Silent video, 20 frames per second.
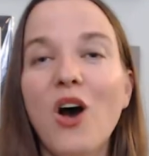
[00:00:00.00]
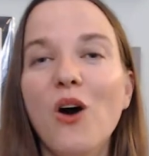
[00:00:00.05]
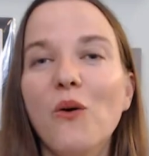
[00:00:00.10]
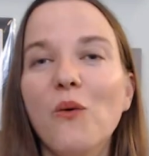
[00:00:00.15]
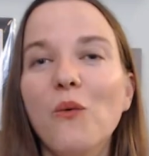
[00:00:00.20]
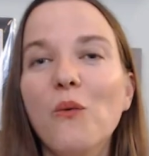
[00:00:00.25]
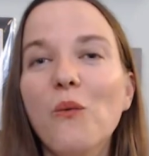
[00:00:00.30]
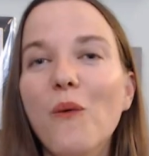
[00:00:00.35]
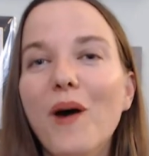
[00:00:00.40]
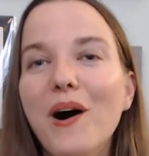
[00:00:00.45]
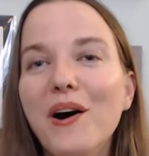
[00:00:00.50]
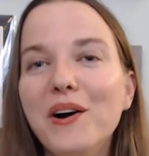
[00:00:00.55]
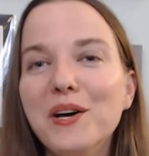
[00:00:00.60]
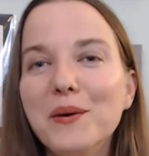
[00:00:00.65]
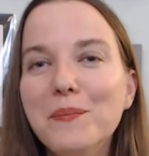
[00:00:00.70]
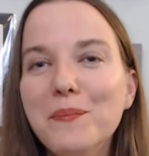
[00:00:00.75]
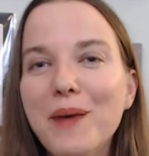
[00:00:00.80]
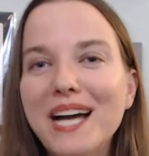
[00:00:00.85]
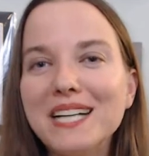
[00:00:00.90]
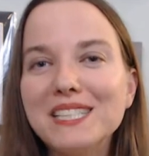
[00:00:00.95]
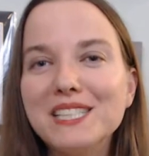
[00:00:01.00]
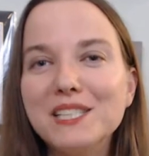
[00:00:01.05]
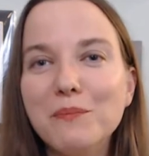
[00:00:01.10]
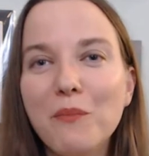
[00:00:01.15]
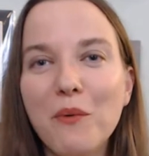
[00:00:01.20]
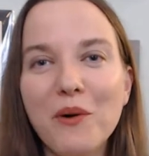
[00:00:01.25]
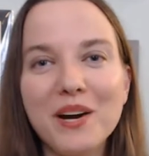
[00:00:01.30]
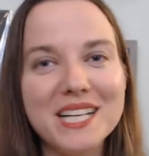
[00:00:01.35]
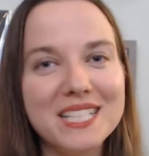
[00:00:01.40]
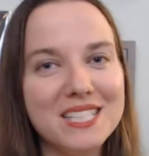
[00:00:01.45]
Welcome back to
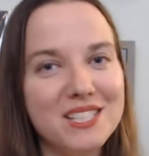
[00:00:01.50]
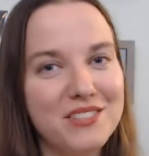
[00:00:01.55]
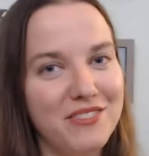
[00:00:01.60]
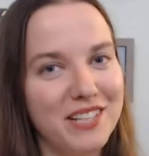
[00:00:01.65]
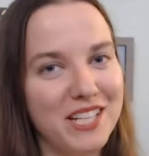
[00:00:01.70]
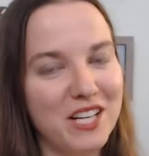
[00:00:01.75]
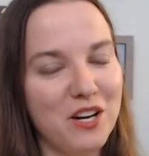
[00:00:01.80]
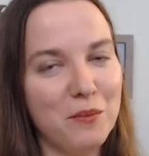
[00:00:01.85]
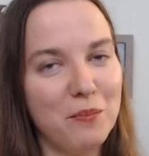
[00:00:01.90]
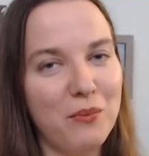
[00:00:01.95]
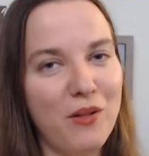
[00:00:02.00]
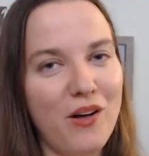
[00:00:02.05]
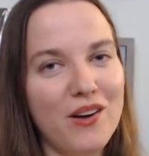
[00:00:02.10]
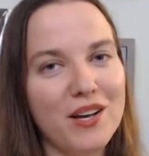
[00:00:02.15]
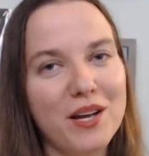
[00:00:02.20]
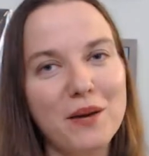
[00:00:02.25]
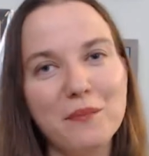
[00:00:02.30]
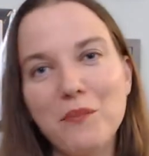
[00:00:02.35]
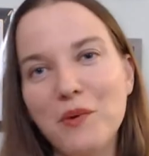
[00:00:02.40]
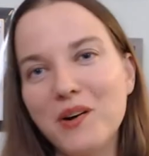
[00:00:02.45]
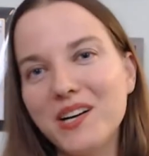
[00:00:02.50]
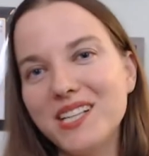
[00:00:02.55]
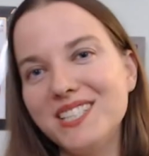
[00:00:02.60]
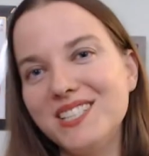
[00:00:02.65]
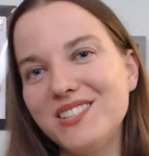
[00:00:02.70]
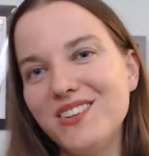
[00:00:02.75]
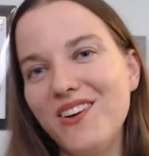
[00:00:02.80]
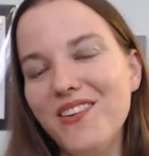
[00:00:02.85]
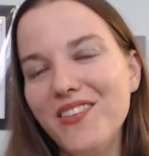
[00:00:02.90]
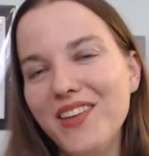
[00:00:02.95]
Morgan's video blog,
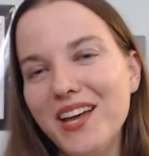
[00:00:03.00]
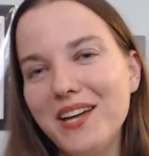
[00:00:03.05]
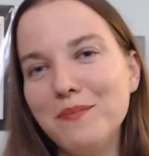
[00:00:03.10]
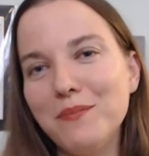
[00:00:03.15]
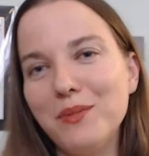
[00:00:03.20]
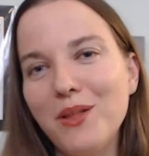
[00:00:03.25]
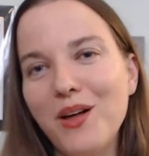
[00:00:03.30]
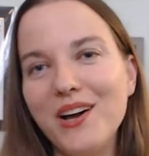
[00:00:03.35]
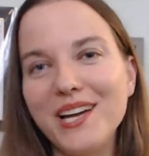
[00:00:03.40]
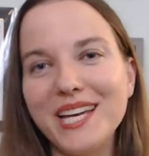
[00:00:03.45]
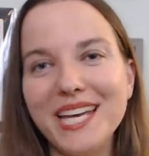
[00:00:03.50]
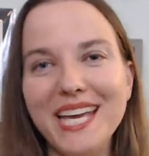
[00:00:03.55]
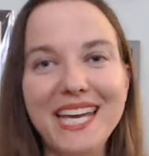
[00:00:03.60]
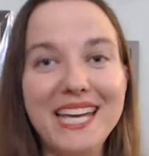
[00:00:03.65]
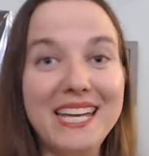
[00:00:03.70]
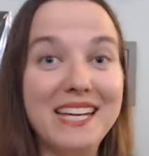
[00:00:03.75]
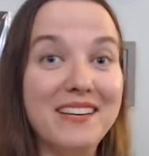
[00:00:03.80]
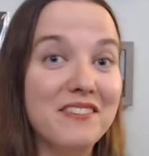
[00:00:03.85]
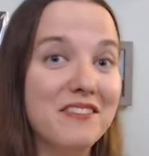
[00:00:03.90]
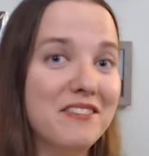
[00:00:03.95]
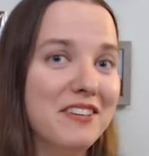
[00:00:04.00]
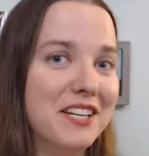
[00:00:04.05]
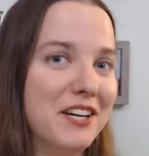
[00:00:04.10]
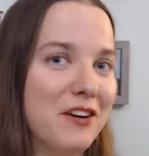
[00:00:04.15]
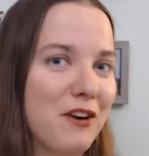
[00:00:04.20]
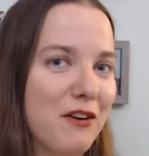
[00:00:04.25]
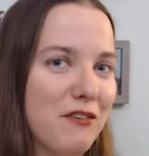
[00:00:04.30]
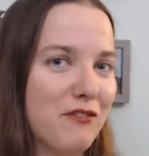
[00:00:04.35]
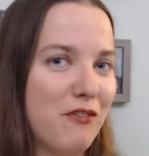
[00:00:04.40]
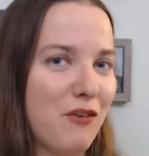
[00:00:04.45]
Morgan's online blog in
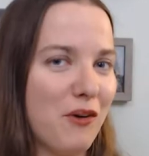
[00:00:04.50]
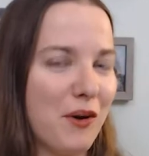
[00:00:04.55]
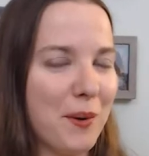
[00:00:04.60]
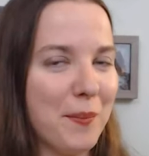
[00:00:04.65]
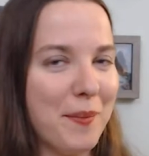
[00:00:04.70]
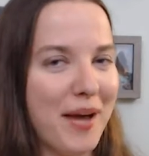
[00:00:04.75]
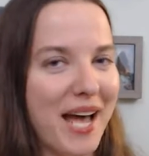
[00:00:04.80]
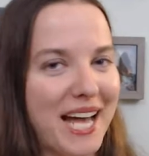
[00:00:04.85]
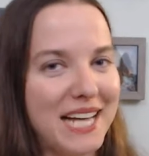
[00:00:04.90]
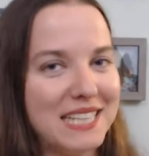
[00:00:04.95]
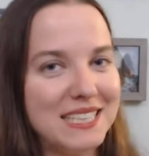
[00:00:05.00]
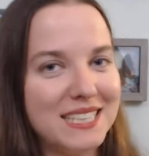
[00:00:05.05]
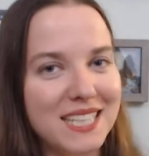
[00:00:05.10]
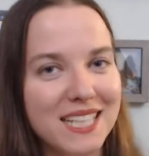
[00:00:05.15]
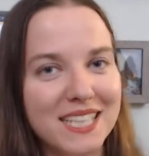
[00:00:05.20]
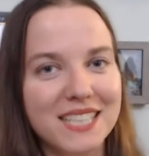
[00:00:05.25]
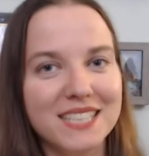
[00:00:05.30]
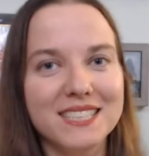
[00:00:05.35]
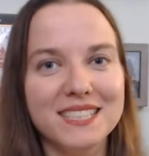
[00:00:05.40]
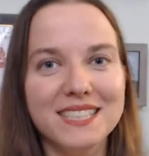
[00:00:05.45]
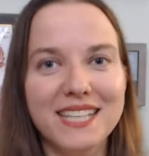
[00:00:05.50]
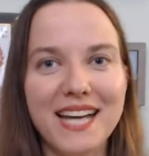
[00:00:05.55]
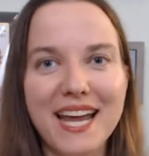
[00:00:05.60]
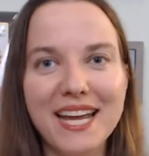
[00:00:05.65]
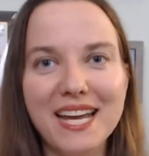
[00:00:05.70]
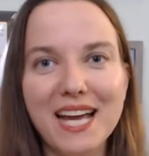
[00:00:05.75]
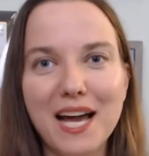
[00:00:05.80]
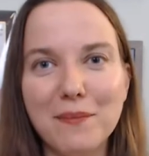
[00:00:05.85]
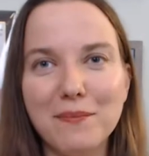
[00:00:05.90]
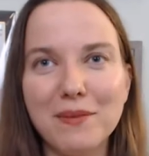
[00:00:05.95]
video format.
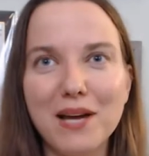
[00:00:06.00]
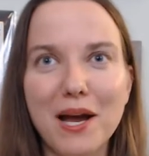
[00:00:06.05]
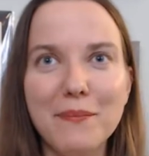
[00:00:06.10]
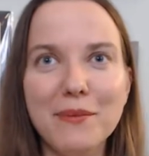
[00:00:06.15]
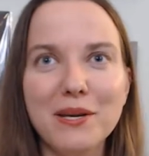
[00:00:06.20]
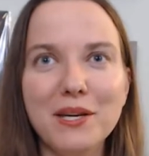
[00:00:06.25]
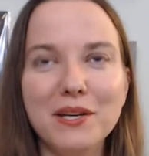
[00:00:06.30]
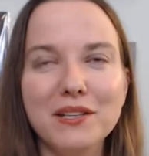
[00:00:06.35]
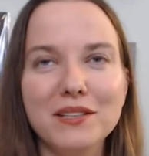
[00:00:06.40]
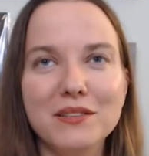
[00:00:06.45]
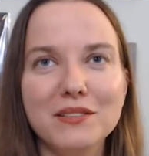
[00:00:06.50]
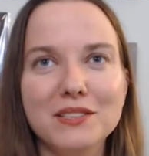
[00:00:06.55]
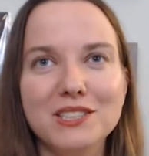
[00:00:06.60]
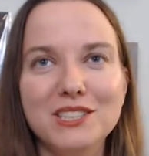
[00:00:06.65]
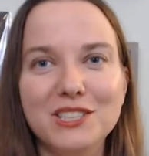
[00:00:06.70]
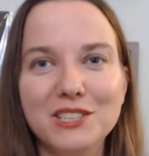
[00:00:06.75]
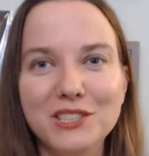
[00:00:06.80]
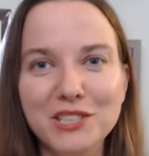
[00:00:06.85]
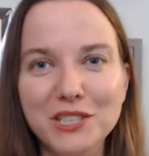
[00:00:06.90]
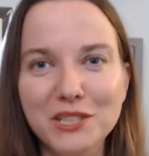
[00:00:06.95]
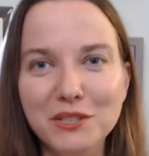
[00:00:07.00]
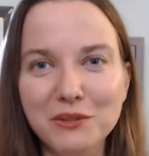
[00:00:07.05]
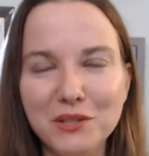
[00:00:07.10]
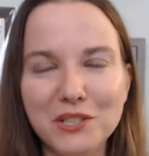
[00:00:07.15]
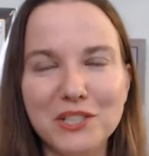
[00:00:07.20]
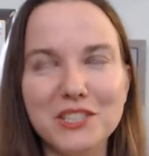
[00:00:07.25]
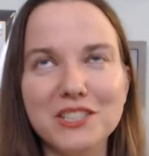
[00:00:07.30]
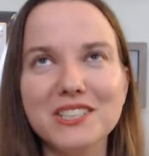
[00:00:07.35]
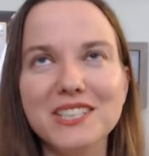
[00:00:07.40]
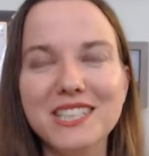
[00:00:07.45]
Today I'm coming to you
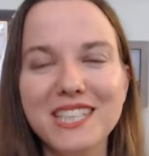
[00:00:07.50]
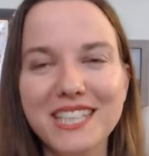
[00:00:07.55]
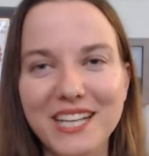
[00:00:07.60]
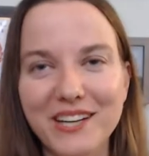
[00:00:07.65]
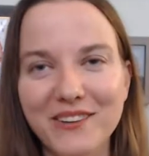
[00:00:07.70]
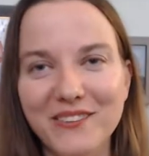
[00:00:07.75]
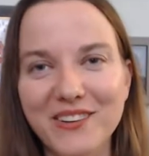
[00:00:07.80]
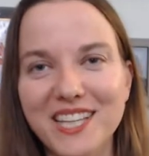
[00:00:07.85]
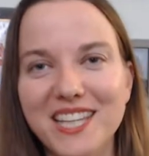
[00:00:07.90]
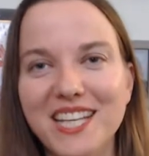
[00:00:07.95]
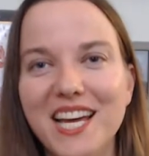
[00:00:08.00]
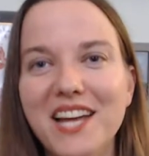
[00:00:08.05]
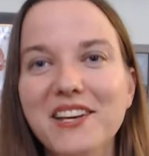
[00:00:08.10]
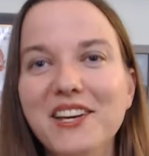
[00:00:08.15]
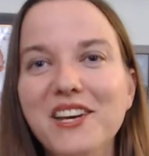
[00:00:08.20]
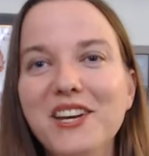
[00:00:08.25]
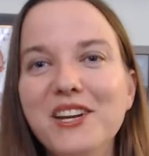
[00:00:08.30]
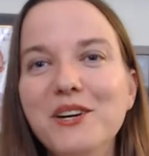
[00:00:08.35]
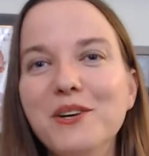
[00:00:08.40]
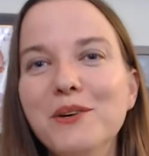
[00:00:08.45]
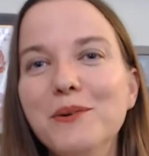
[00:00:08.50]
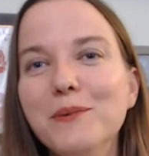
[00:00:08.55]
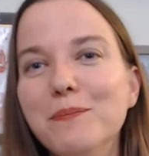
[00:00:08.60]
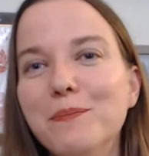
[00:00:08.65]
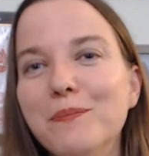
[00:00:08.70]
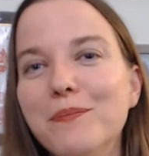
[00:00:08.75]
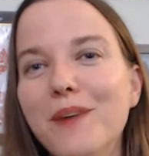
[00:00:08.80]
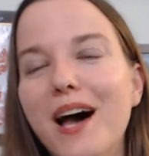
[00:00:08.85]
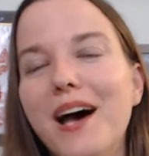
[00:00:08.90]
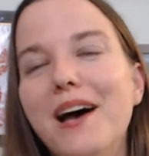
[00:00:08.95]
early with a new
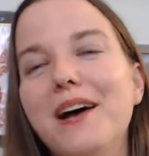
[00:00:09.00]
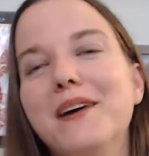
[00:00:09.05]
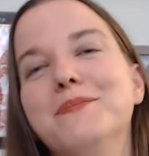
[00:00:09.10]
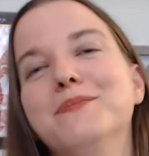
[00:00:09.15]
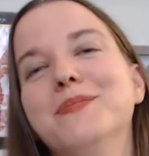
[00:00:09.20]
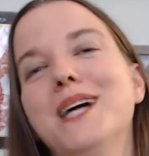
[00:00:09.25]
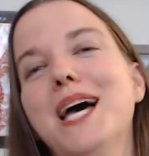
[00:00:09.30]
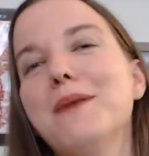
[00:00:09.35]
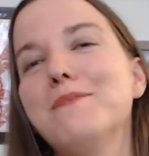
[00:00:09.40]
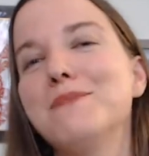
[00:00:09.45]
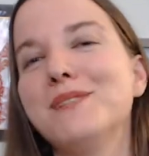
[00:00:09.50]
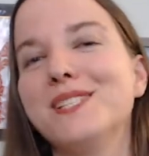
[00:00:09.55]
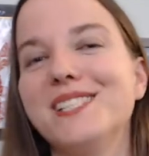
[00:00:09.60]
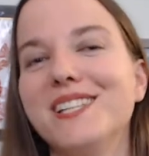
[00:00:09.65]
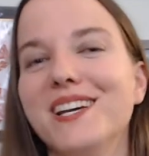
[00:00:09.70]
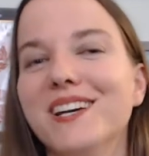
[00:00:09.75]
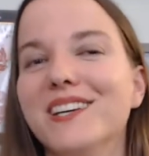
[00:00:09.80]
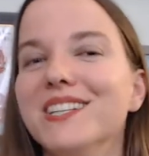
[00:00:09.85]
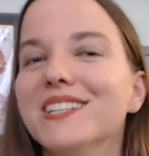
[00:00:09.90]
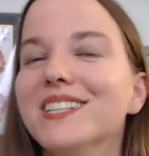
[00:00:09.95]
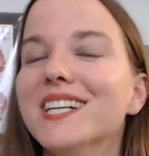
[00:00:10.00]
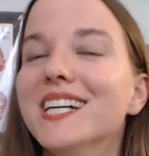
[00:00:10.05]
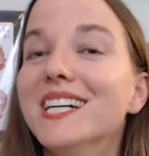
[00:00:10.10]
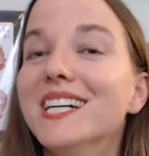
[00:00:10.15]
um, episode